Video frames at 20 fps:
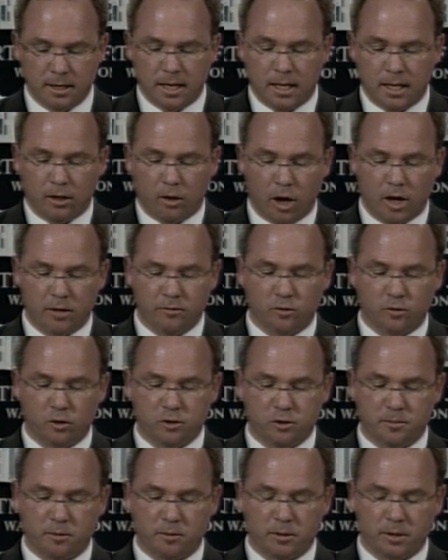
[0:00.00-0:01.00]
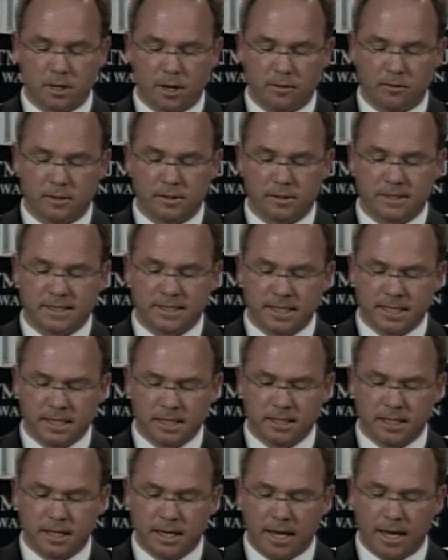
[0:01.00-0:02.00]
Law enforcement recovered
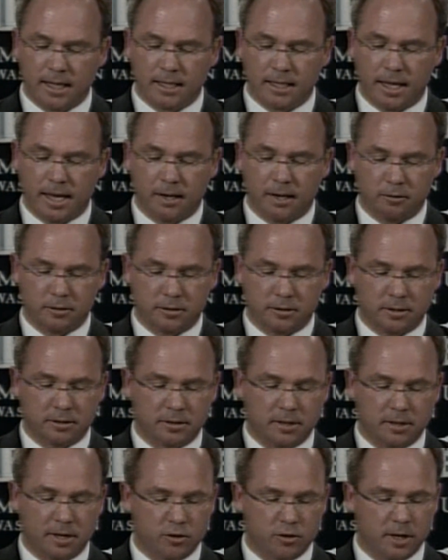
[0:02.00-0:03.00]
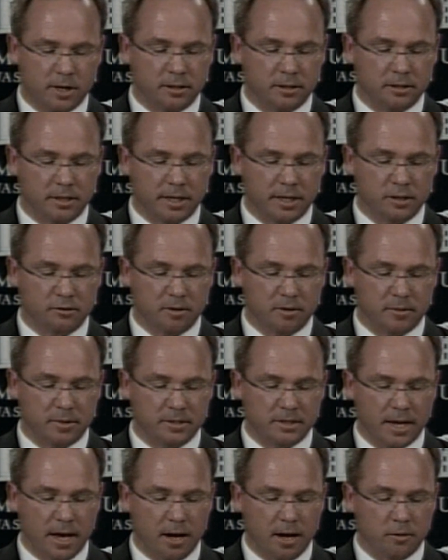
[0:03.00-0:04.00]
68 letters to such entities from his
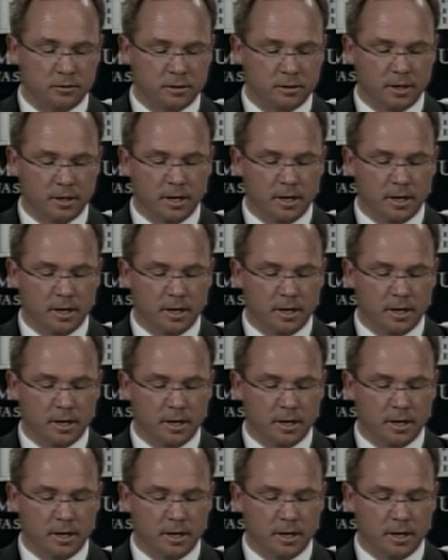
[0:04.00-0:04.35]
house